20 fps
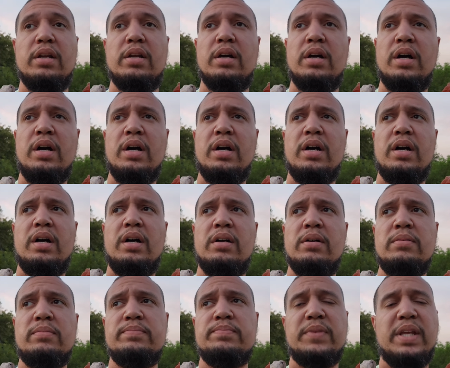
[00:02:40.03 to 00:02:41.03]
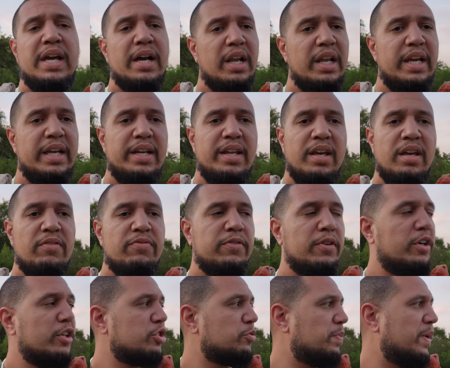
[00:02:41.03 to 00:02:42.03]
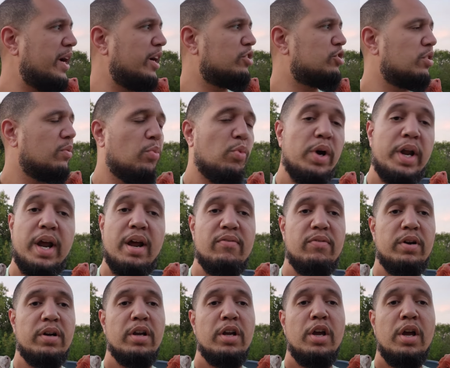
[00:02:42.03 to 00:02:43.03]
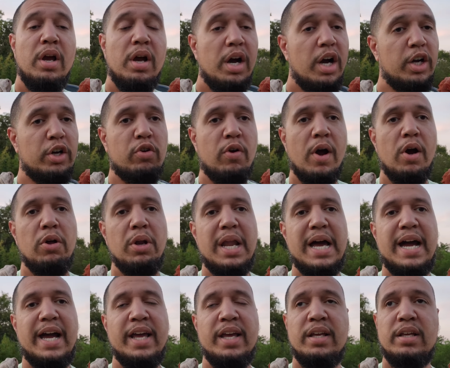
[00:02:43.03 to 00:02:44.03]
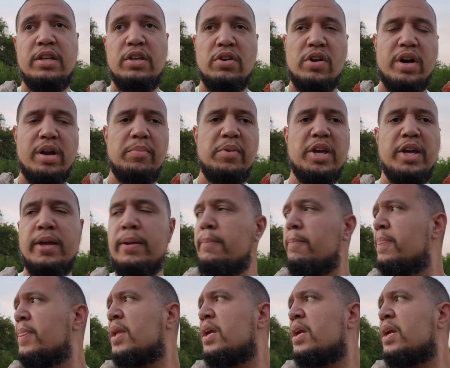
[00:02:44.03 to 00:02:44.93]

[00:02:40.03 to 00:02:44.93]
Uh, LED, full spectrum, whatever. A grow light, you know what I mean?